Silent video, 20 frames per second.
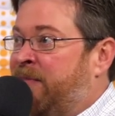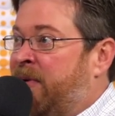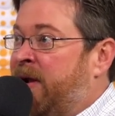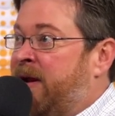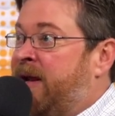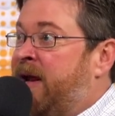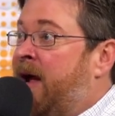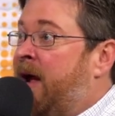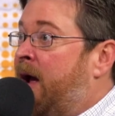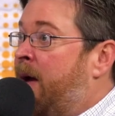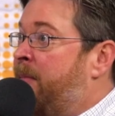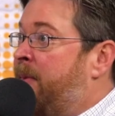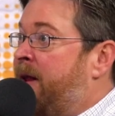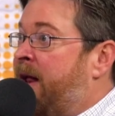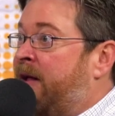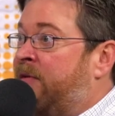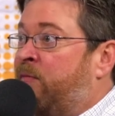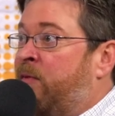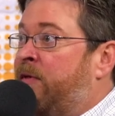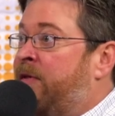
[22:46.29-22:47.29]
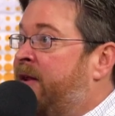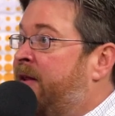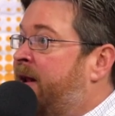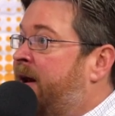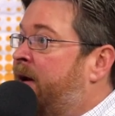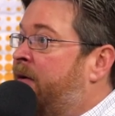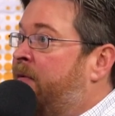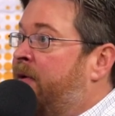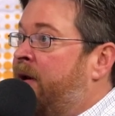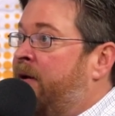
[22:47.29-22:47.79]
But yeah, I mean, that's one thing
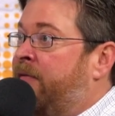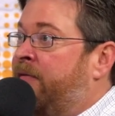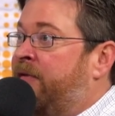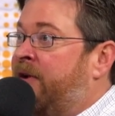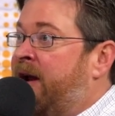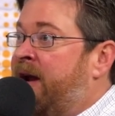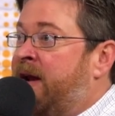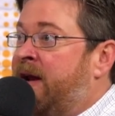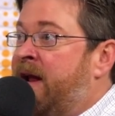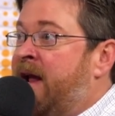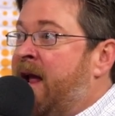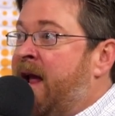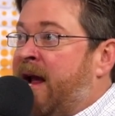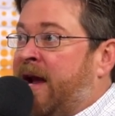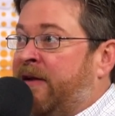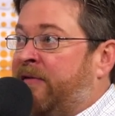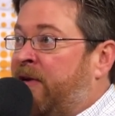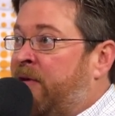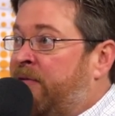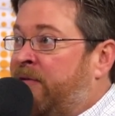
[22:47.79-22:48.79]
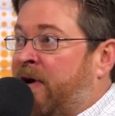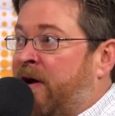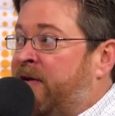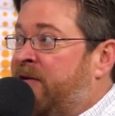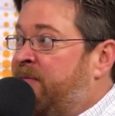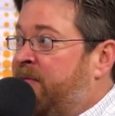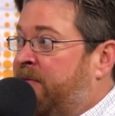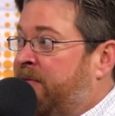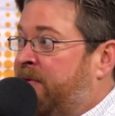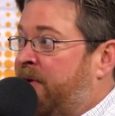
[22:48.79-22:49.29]
they don't understand is those
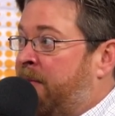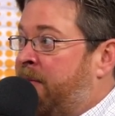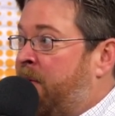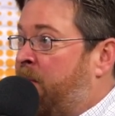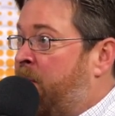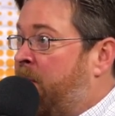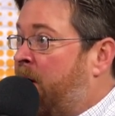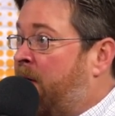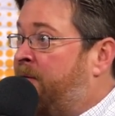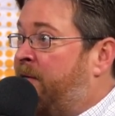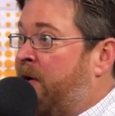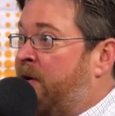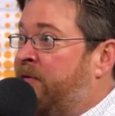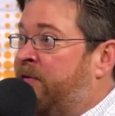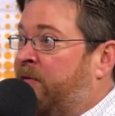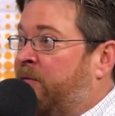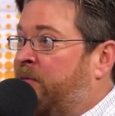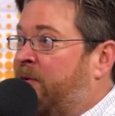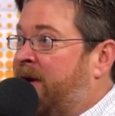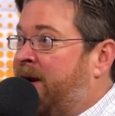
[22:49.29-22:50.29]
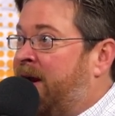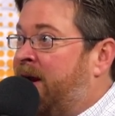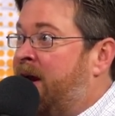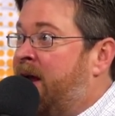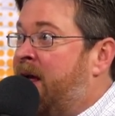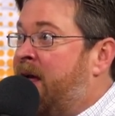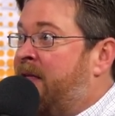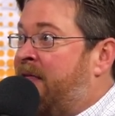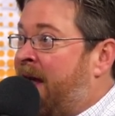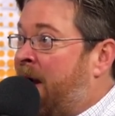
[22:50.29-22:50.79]
customers. I mean, when our phones are ringing,
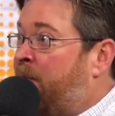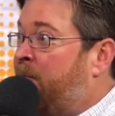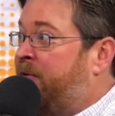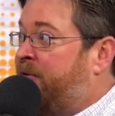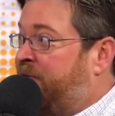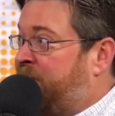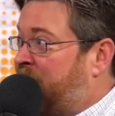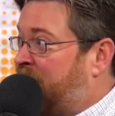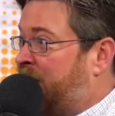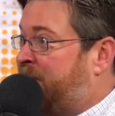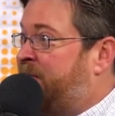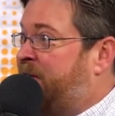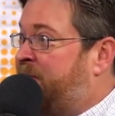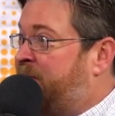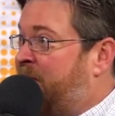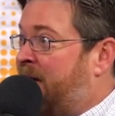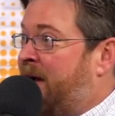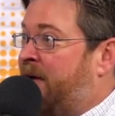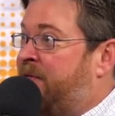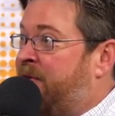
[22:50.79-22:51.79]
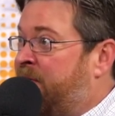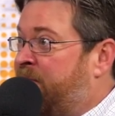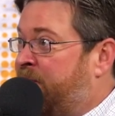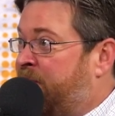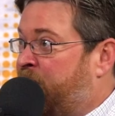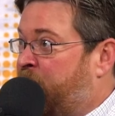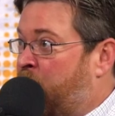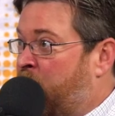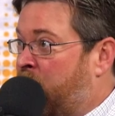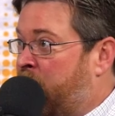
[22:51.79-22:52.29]
that was 65
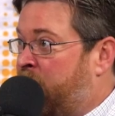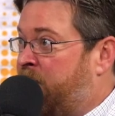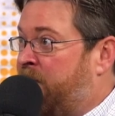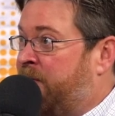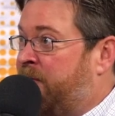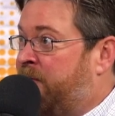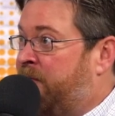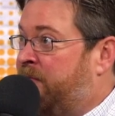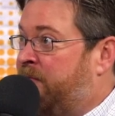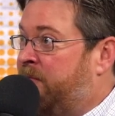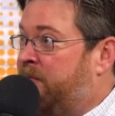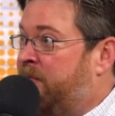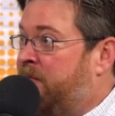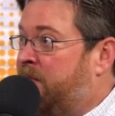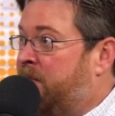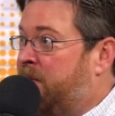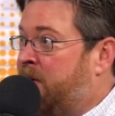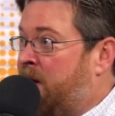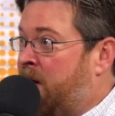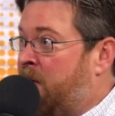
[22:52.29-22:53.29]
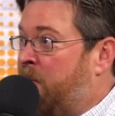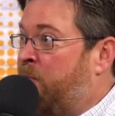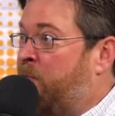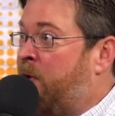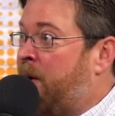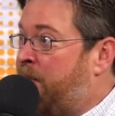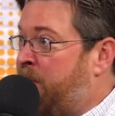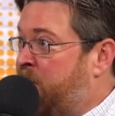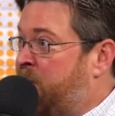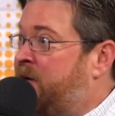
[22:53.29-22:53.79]
years worth of
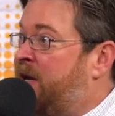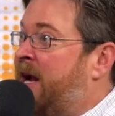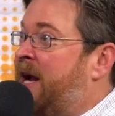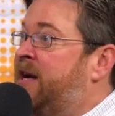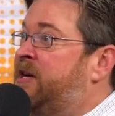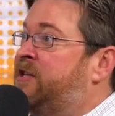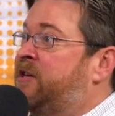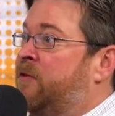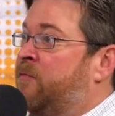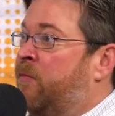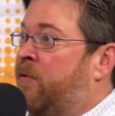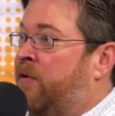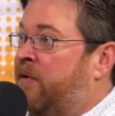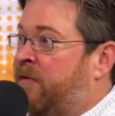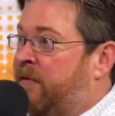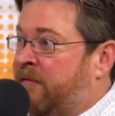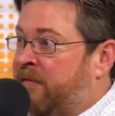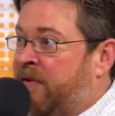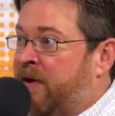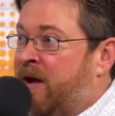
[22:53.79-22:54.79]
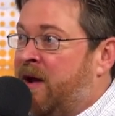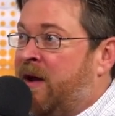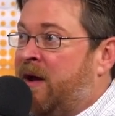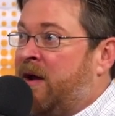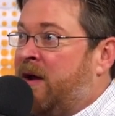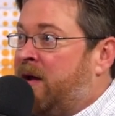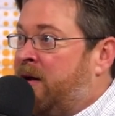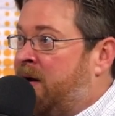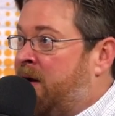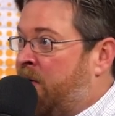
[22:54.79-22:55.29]
reputation, worth of,
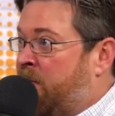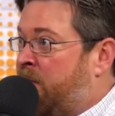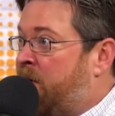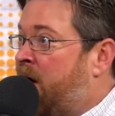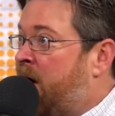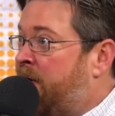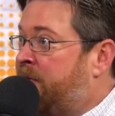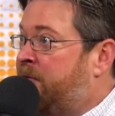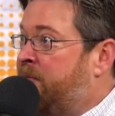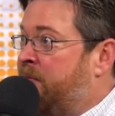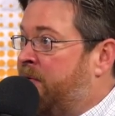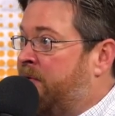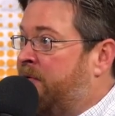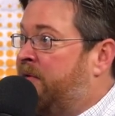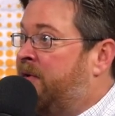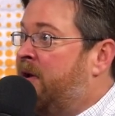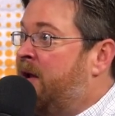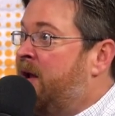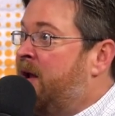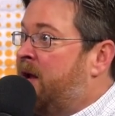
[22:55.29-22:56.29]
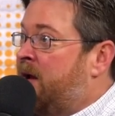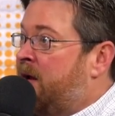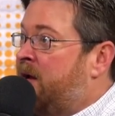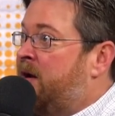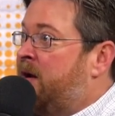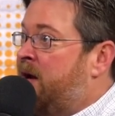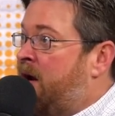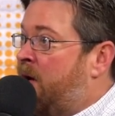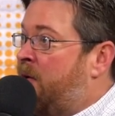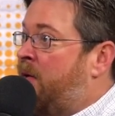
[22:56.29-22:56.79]
you know, customers. All the
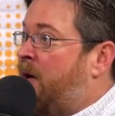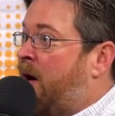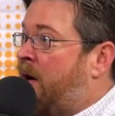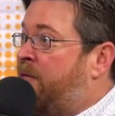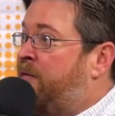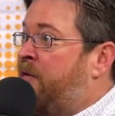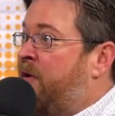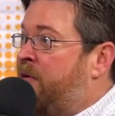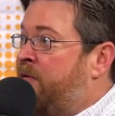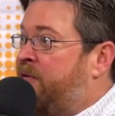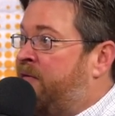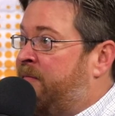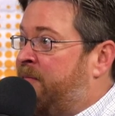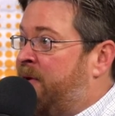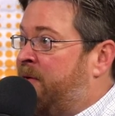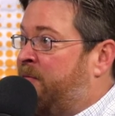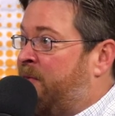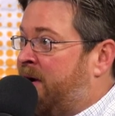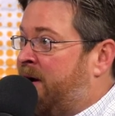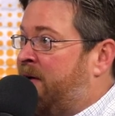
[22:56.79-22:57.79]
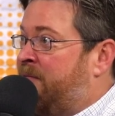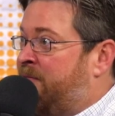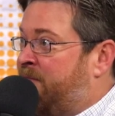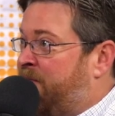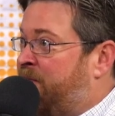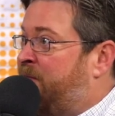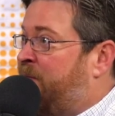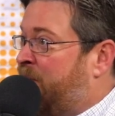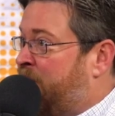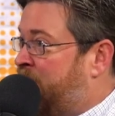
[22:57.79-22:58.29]
advertising, you know, no marketing, no name
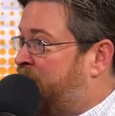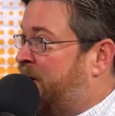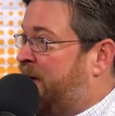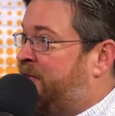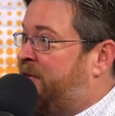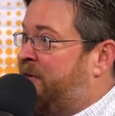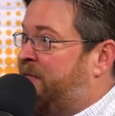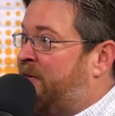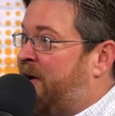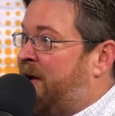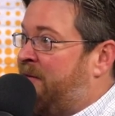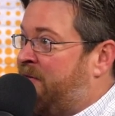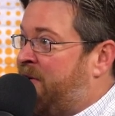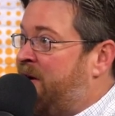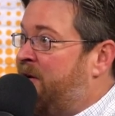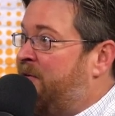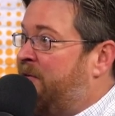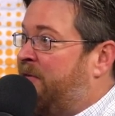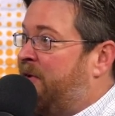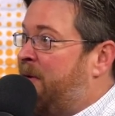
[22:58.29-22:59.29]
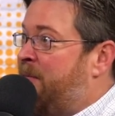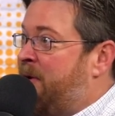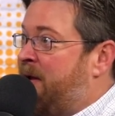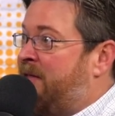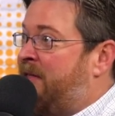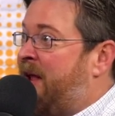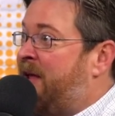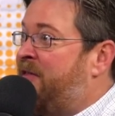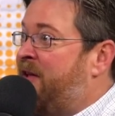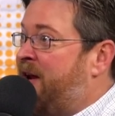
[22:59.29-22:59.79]
branding for 65 years. I
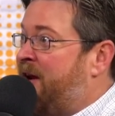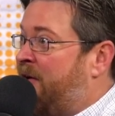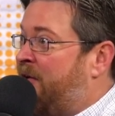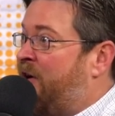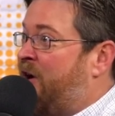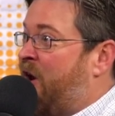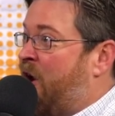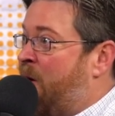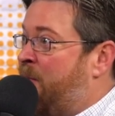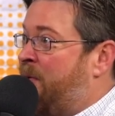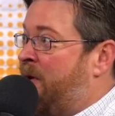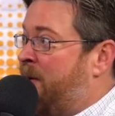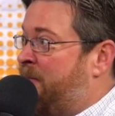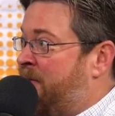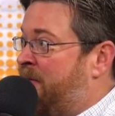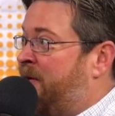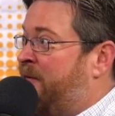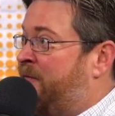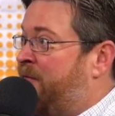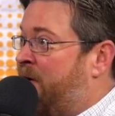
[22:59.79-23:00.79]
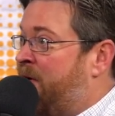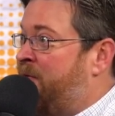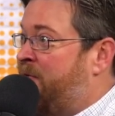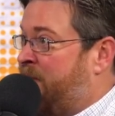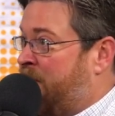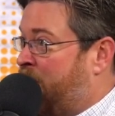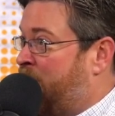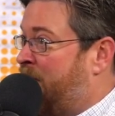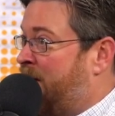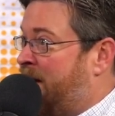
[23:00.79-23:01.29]
mean, they think they're going to open up and their phone's
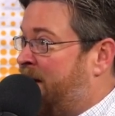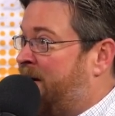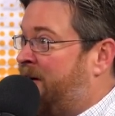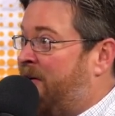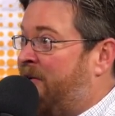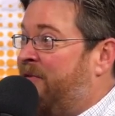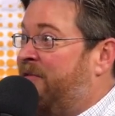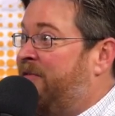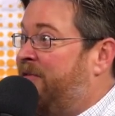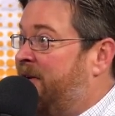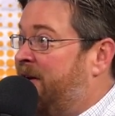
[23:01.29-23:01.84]
going to ring like ours.